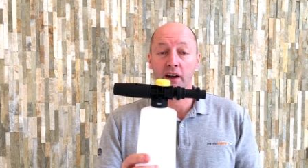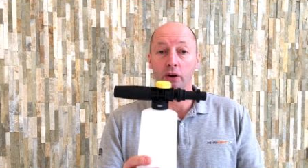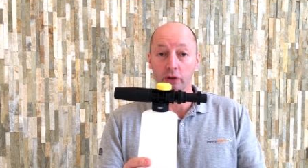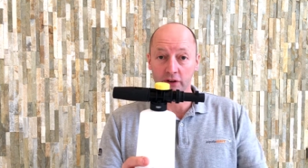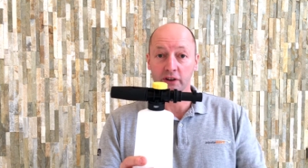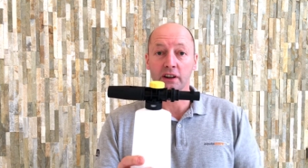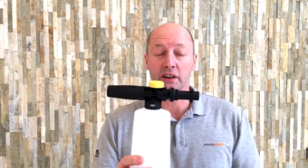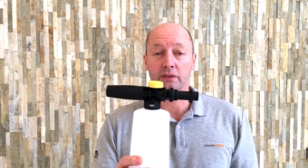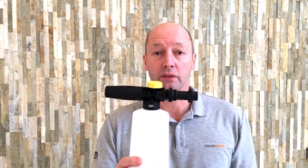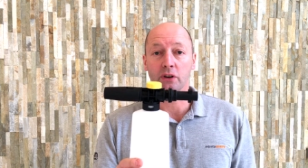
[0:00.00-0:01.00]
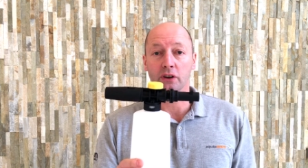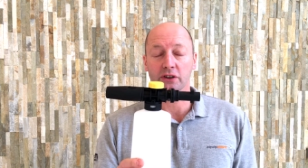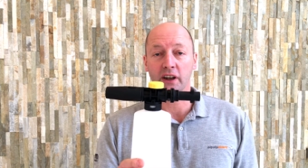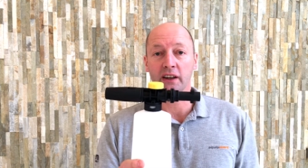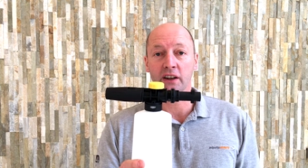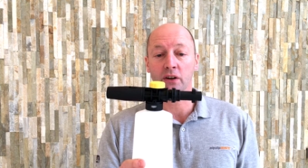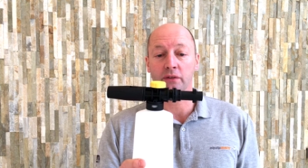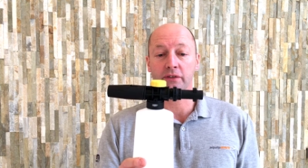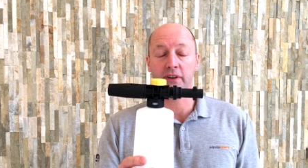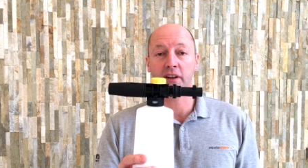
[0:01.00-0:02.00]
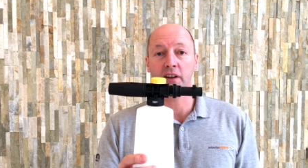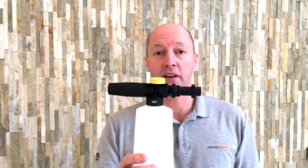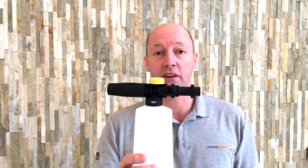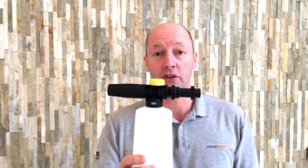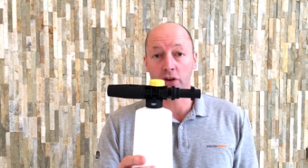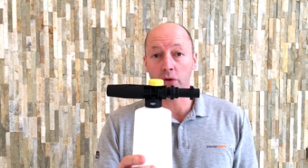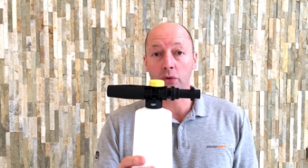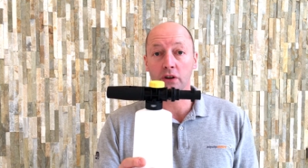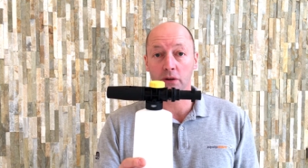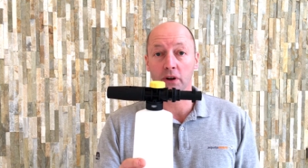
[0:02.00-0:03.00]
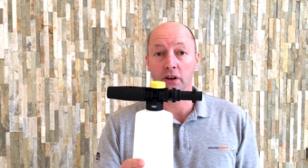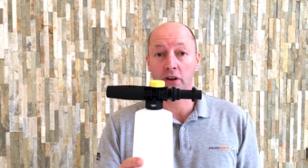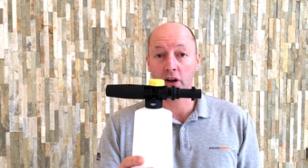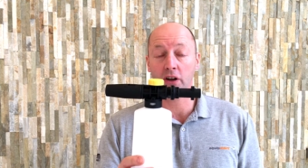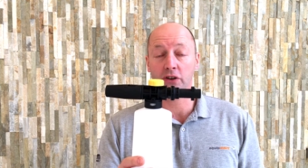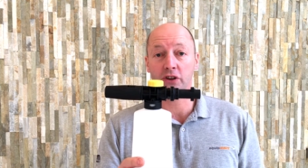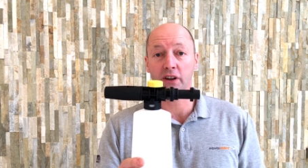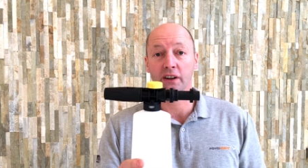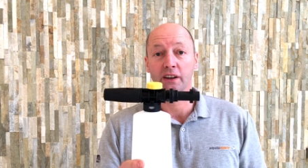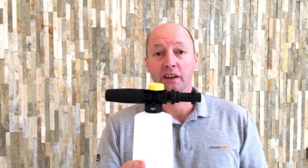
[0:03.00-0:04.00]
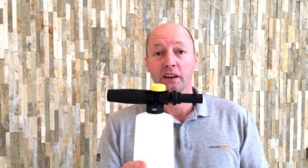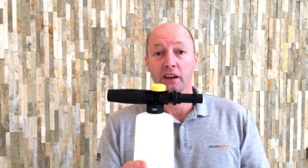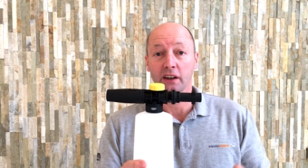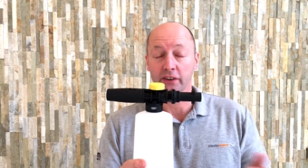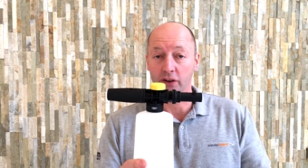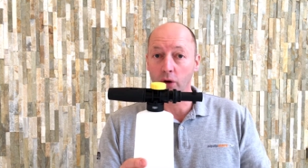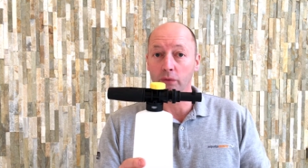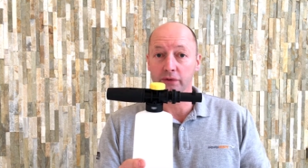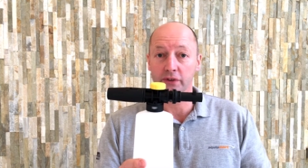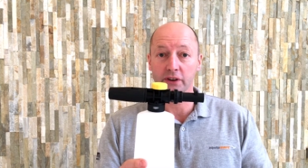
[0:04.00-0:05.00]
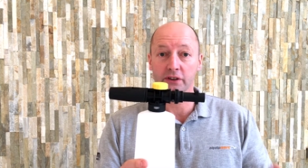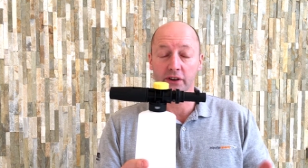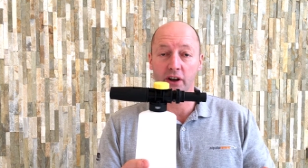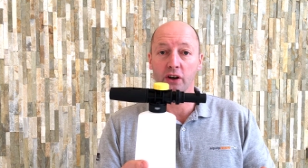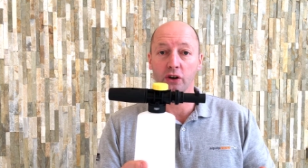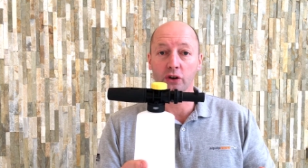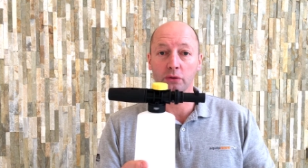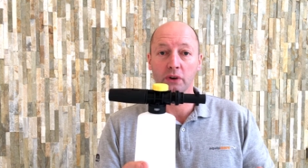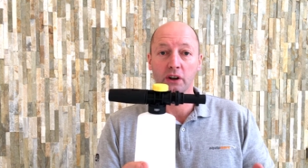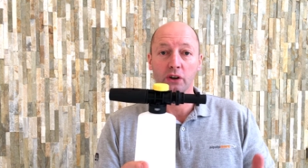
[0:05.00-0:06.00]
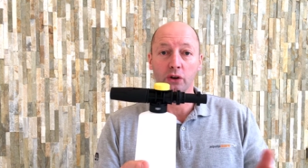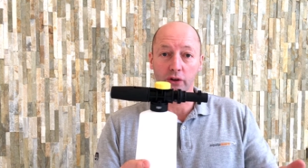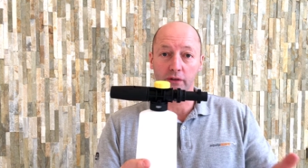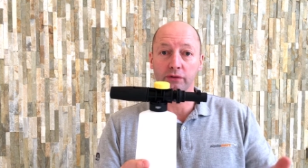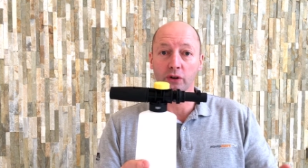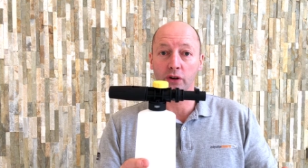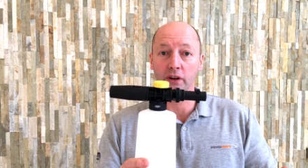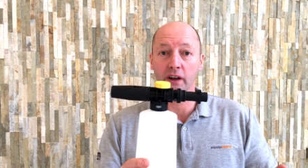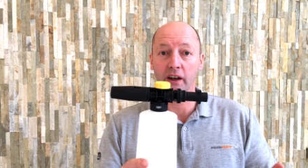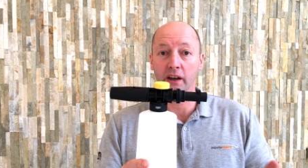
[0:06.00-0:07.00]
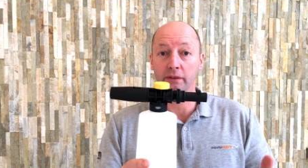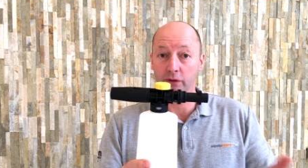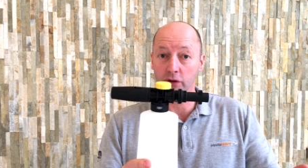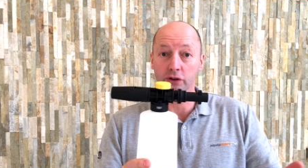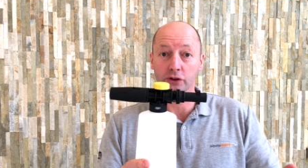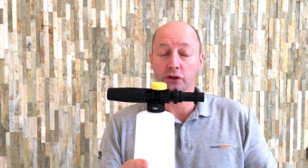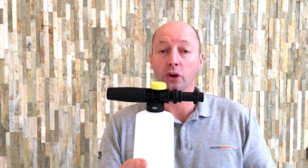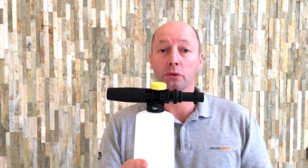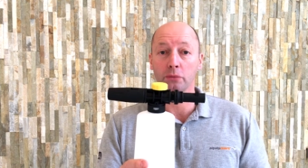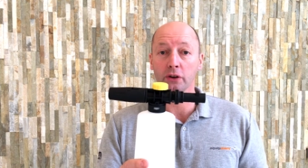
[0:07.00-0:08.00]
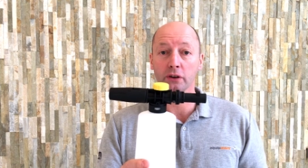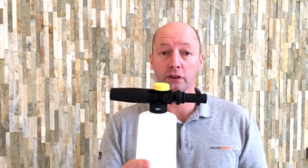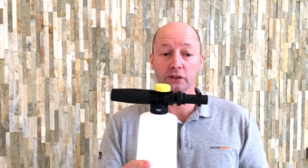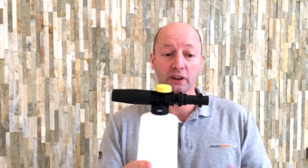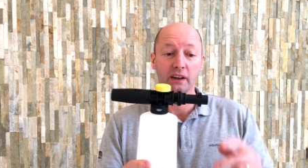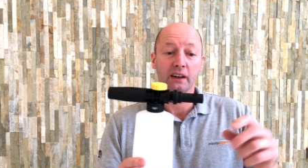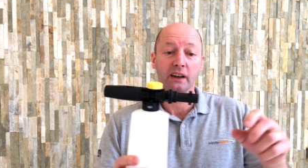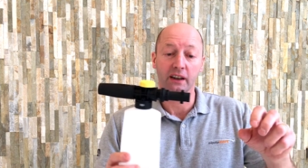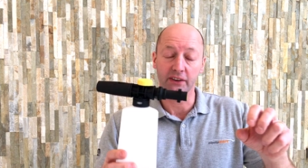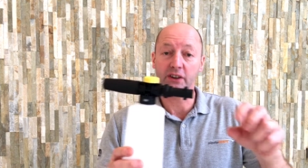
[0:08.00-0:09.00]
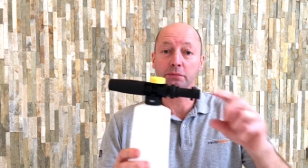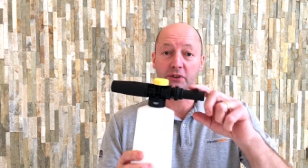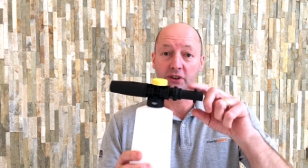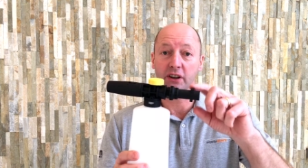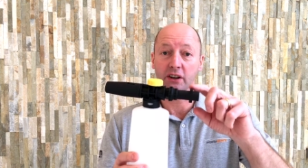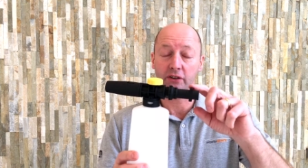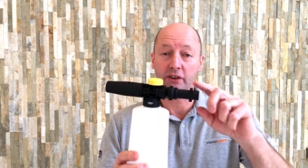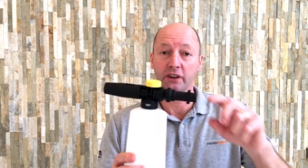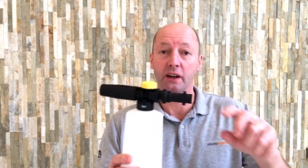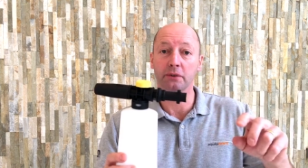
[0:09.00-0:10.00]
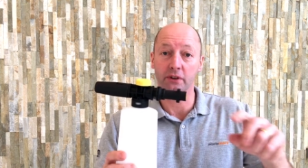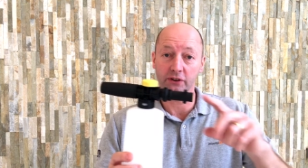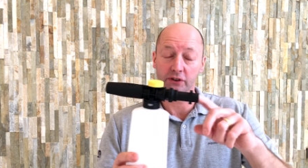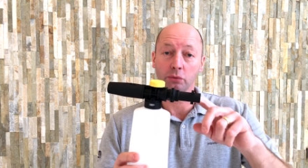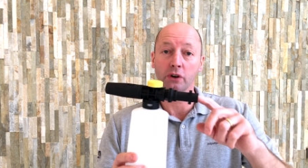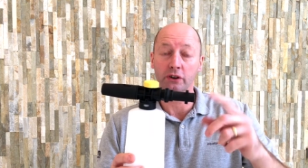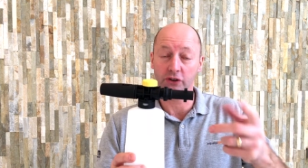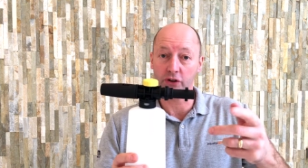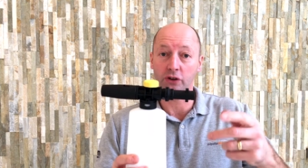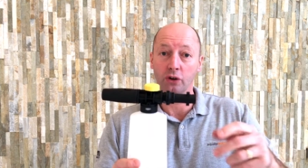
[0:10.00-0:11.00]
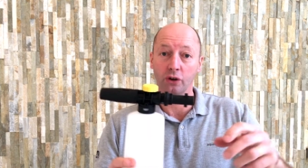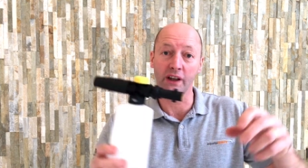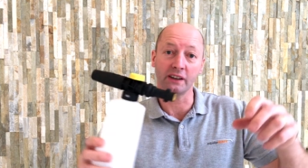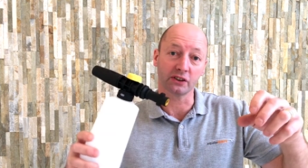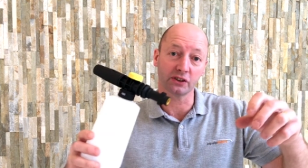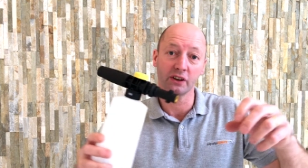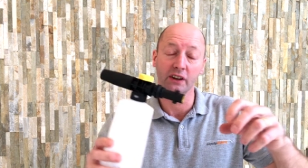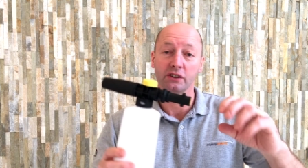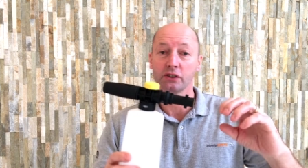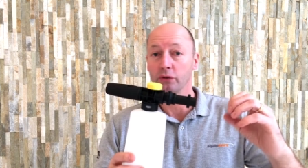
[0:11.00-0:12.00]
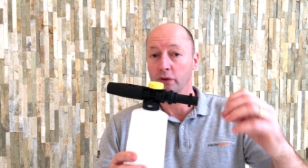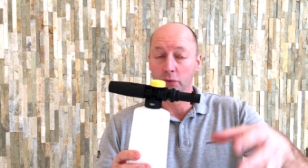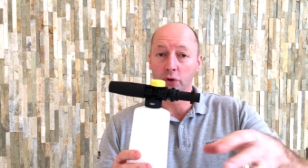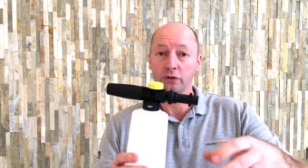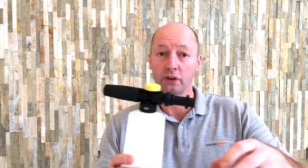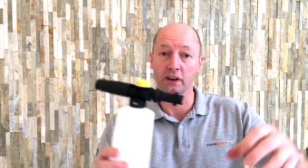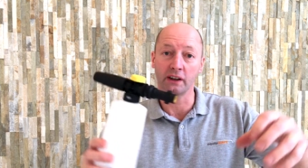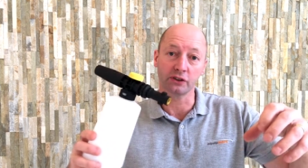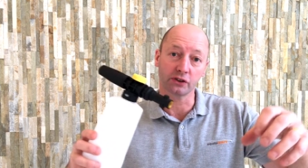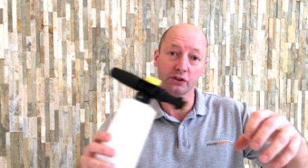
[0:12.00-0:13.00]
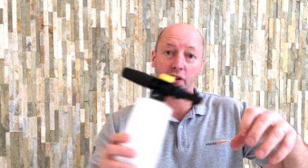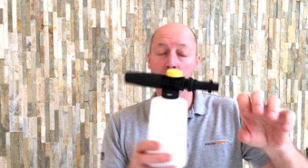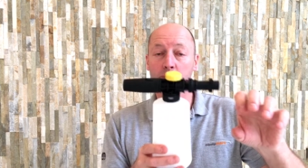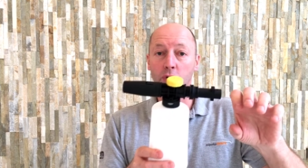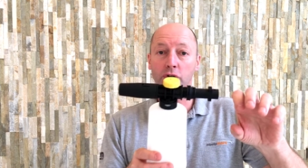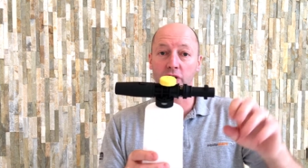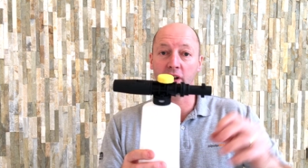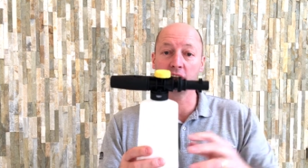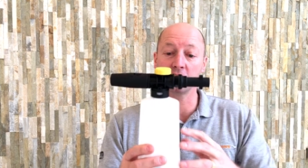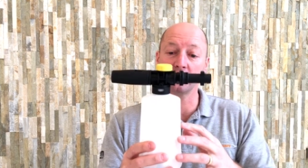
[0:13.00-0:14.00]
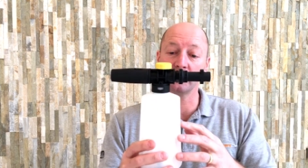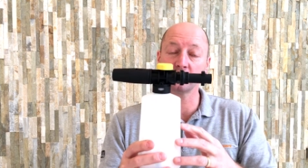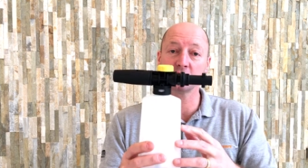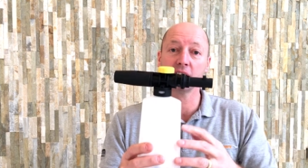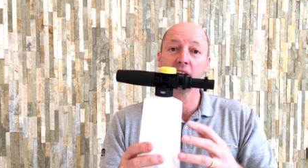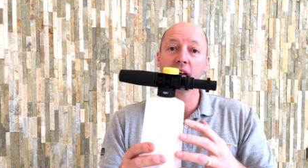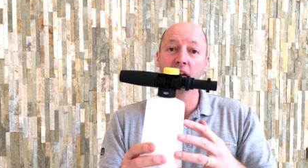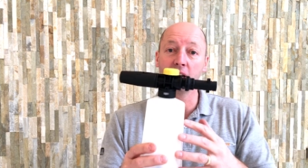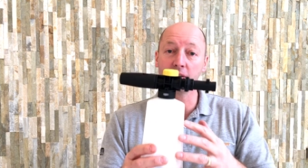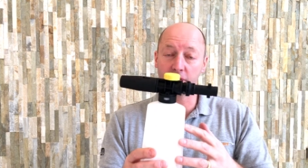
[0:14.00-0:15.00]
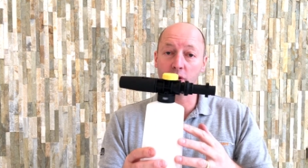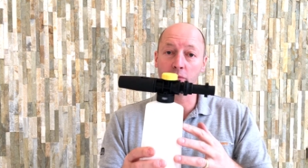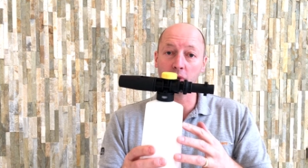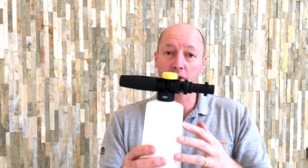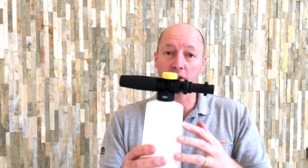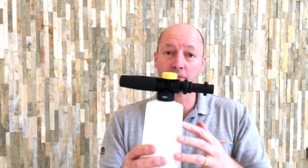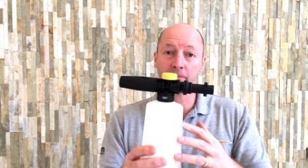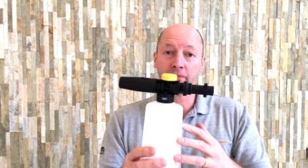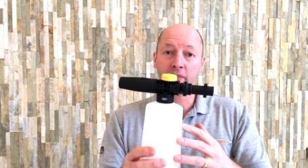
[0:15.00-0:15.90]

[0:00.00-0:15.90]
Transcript: or indeed if you've got any of the new Karcher, the Comfort, the Home or the full control models, this particular adapter is the one that's on your lance. So remove your lance and push in this foam bottle.